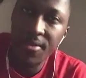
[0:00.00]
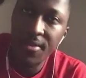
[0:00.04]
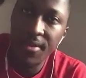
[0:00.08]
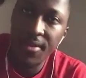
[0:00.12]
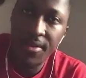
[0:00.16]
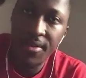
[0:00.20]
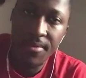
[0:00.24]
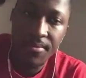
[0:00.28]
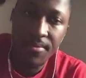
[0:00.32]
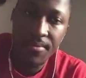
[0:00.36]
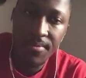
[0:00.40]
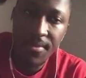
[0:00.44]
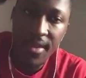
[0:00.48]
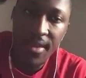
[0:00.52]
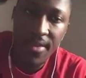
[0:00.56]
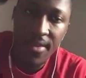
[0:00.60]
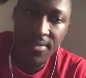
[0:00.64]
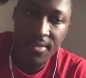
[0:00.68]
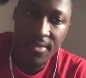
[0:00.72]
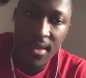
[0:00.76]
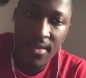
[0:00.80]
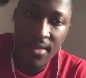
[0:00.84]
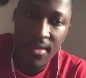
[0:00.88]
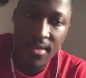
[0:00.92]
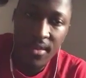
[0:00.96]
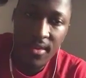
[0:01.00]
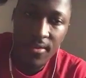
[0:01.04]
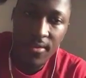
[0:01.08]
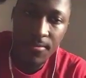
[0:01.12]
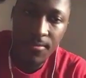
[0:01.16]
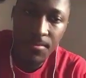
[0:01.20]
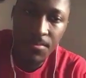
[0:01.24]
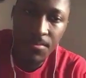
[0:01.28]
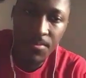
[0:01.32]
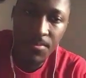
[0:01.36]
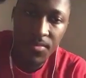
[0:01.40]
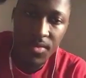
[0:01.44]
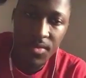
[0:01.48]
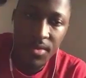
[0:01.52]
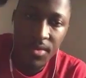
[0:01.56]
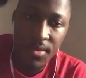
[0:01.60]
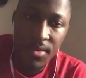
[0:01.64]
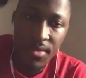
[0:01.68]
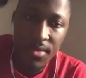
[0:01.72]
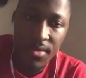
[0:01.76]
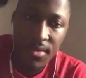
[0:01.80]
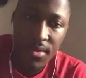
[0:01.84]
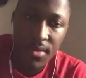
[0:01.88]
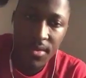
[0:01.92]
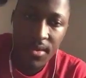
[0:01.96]
And that's what I love to
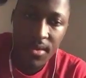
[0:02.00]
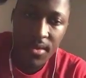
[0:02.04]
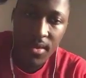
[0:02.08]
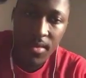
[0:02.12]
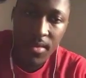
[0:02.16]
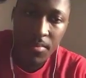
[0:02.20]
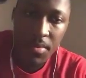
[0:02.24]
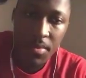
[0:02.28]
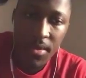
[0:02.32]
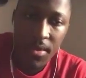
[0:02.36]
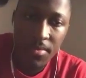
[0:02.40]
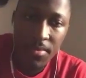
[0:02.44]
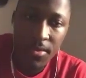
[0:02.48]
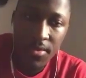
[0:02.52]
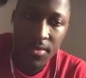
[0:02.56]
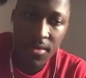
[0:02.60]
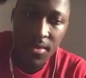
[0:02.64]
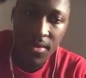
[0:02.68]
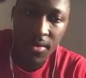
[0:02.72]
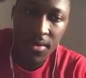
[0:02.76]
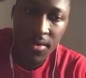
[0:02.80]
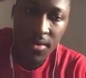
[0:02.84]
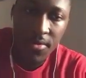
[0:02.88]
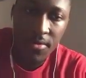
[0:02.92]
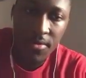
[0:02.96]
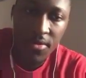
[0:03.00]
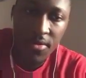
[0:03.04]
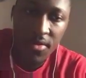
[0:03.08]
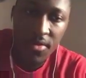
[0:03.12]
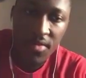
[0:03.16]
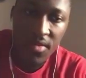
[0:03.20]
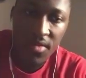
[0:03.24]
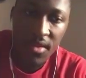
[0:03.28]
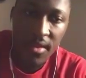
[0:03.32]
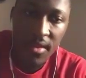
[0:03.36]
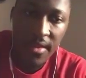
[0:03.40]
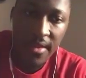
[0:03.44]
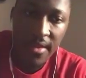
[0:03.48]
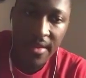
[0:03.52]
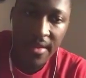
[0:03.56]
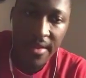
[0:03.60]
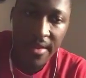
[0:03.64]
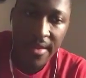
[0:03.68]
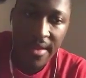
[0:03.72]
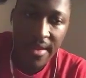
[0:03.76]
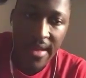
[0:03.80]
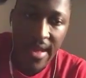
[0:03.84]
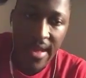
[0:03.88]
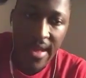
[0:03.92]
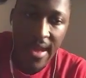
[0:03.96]
people to do, just to
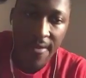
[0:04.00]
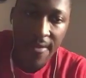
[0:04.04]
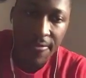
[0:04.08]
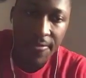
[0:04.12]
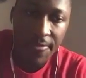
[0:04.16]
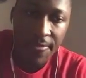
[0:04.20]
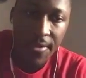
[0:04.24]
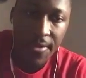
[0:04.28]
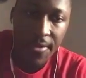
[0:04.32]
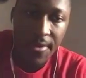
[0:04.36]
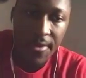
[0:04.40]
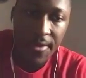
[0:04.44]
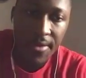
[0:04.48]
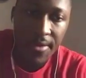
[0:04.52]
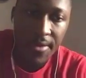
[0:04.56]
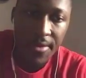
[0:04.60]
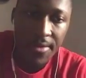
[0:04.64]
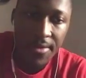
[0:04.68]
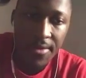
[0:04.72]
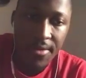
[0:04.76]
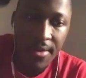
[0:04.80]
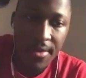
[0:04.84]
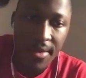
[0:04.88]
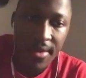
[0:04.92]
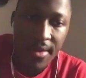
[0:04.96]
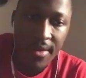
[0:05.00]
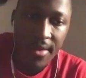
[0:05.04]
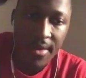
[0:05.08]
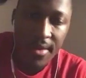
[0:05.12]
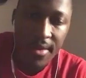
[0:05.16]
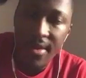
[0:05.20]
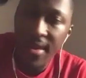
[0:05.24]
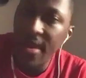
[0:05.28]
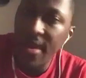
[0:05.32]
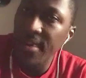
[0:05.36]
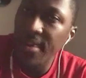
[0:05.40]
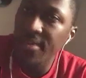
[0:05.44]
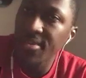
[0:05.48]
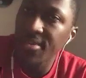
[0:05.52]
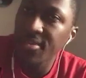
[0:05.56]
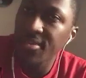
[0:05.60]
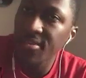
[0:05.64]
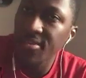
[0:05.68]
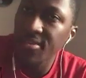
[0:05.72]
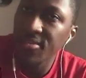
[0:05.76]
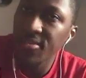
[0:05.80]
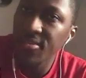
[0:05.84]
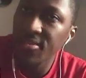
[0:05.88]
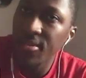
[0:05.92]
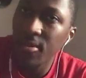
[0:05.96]
have fun and kind of
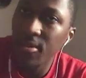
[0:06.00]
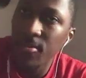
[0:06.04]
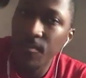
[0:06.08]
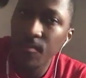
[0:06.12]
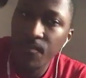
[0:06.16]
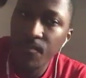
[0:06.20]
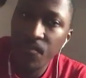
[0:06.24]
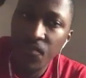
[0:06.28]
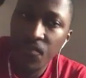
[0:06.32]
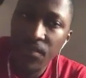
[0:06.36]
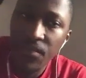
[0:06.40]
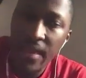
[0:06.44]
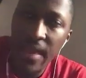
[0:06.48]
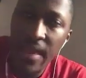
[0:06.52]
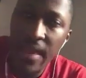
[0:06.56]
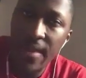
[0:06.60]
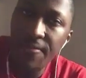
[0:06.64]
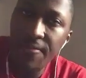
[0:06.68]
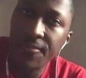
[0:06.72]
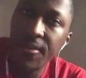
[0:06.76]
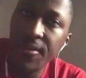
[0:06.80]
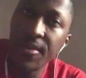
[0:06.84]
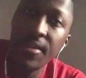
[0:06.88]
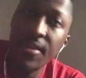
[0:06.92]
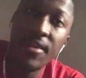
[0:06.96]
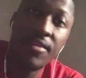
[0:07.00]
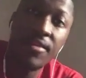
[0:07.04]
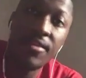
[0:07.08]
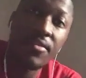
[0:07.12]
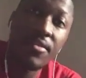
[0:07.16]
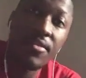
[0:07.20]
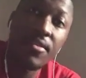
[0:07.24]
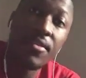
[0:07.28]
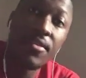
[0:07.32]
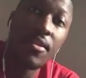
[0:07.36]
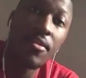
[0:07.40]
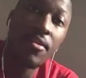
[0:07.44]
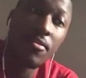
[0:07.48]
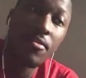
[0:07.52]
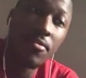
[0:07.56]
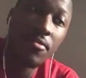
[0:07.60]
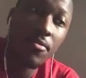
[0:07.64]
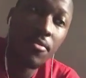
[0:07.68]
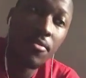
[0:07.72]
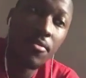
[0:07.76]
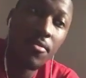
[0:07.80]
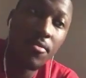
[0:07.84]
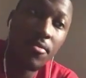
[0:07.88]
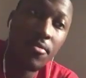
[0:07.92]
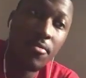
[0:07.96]
just, have fun getting to know
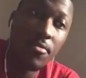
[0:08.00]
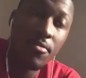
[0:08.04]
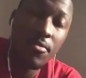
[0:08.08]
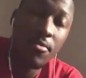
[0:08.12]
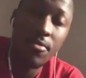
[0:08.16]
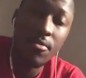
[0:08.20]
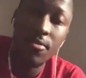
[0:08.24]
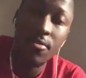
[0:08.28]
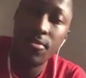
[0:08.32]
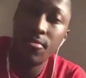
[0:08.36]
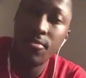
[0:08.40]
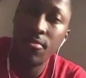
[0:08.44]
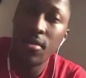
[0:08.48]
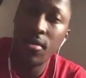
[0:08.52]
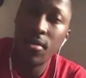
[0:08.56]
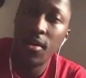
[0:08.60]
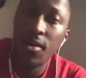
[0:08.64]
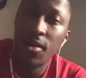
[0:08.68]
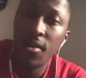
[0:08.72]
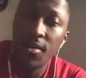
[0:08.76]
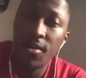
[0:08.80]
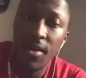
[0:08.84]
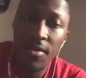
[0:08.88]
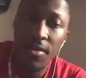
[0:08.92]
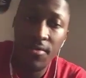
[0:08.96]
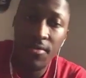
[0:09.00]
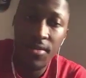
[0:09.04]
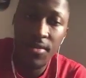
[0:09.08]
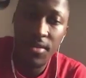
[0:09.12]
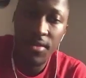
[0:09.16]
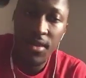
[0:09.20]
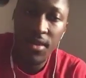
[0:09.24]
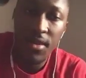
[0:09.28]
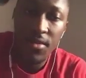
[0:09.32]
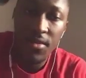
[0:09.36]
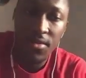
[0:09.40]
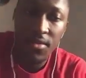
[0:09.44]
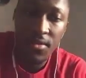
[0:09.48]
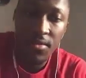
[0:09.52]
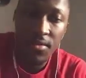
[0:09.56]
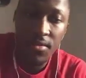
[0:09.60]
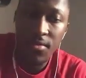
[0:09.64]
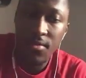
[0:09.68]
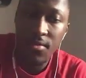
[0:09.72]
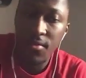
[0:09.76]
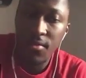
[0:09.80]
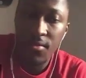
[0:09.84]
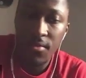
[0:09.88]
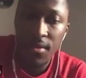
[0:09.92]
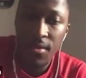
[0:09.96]
you, who you are and everything
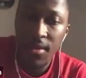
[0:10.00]
too.